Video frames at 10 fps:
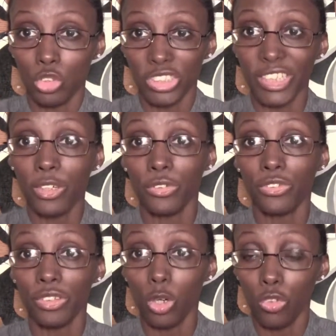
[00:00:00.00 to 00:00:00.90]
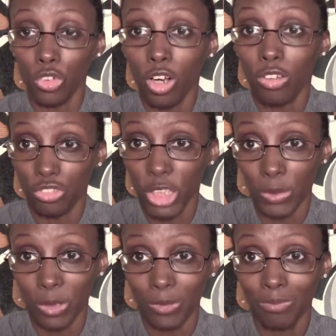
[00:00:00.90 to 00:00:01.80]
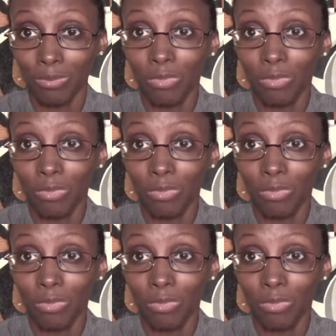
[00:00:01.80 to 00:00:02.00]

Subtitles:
yourself overall in general.